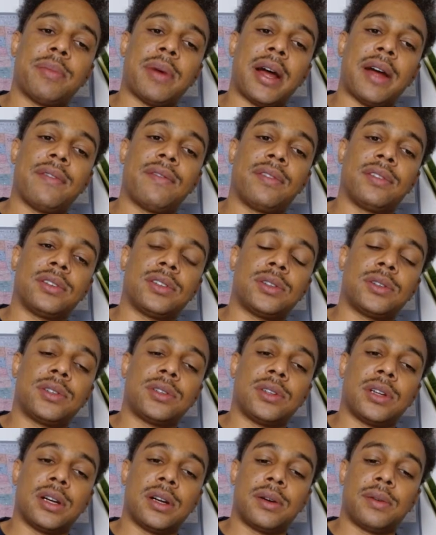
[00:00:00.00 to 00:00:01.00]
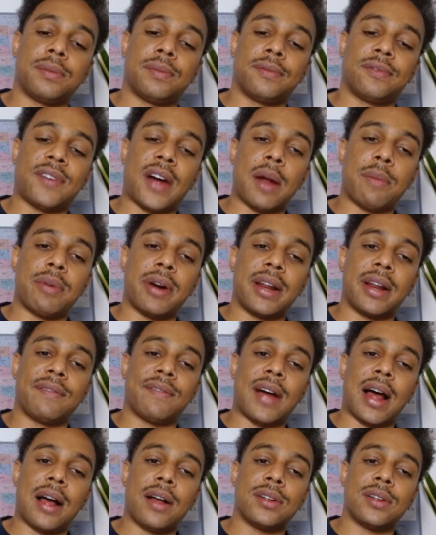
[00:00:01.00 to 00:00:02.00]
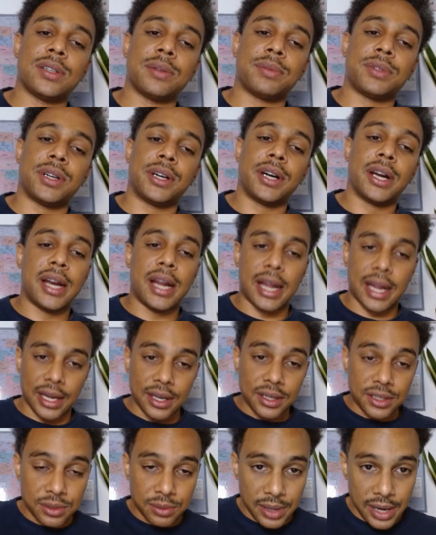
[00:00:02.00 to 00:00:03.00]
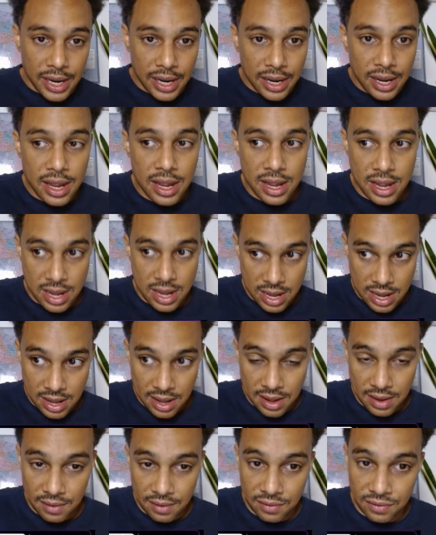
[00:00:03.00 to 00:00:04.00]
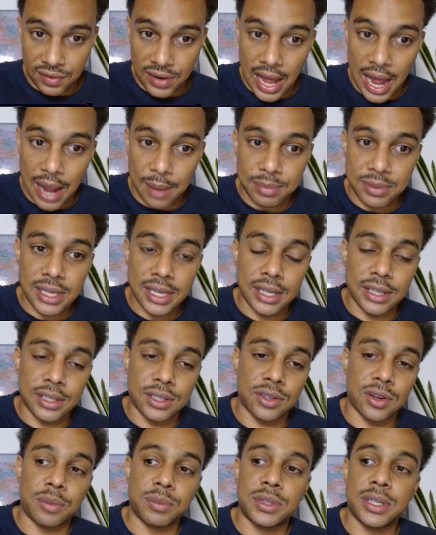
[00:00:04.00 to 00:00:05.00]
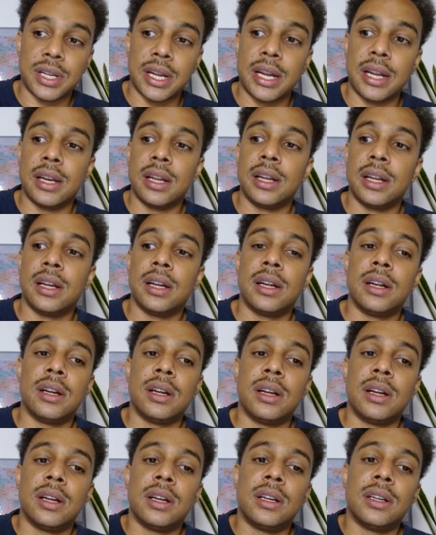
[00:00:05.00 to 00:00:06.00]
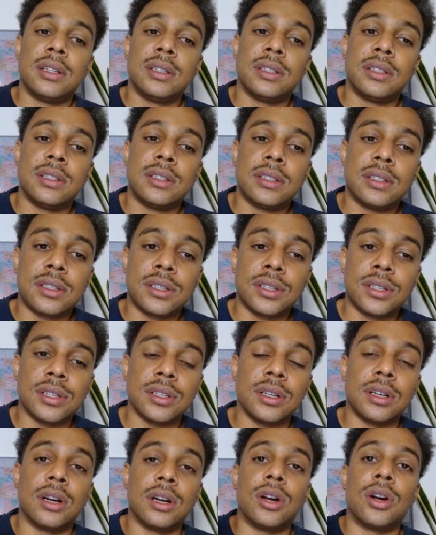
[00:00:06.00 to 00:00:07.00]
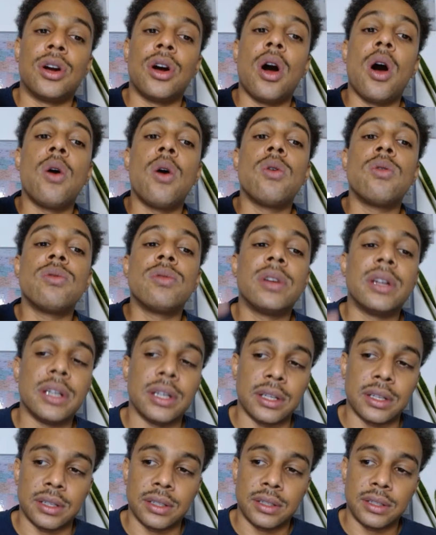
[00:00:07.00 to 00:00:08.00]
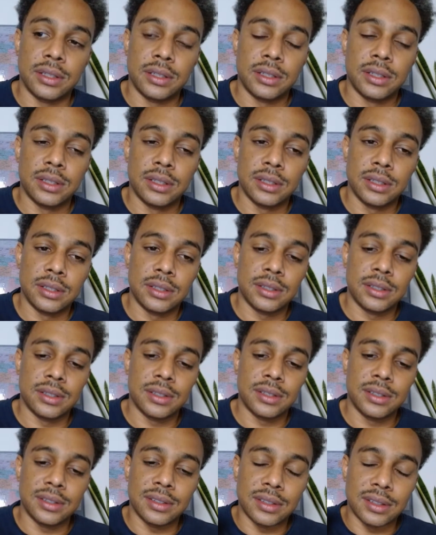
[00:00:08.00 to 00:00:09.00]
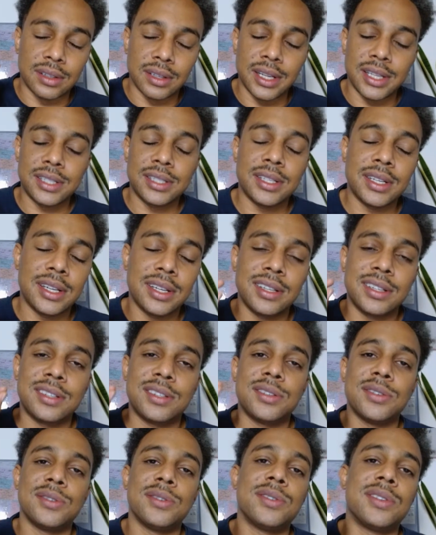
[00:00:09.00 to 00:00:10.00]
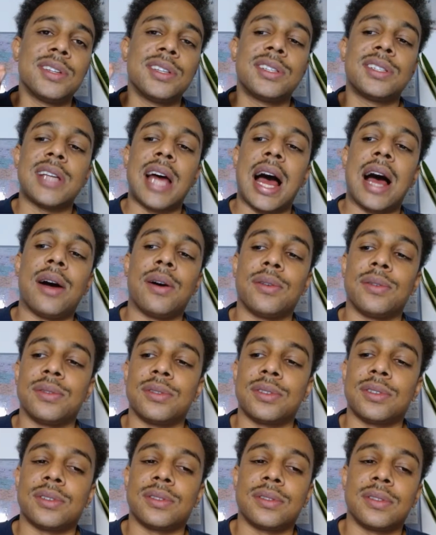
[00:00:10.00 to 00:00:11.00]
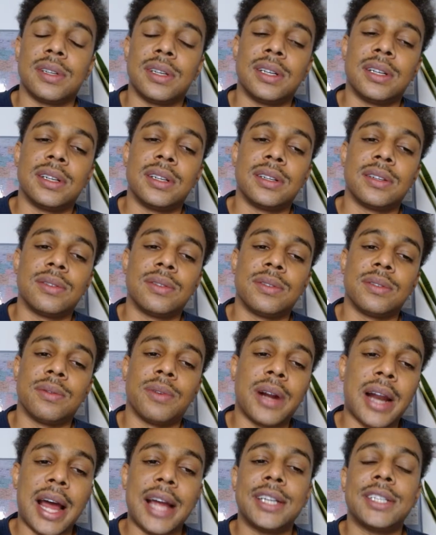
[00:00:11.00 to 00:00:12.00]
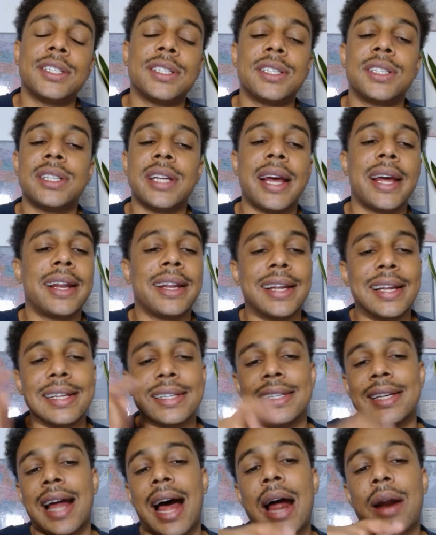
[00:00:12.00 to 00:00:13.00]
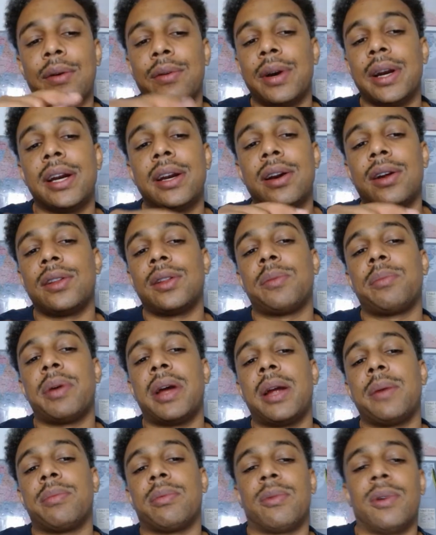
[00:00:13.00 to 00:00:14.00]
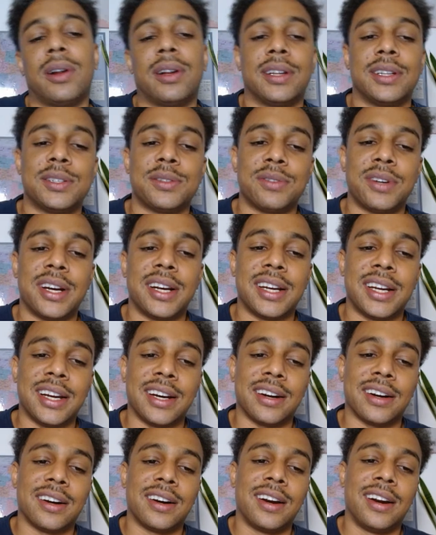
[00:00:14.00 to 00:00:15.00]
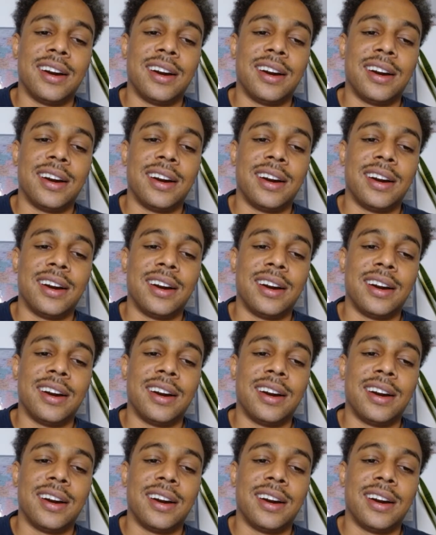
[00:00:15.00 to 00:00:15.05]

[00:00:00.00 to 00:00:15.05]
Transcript: by vibrating vowels, I'm turning it into a flap T. So I'm saying to go to. Listen to the sounds. What I just said is not written on the paper. Well, it's written here.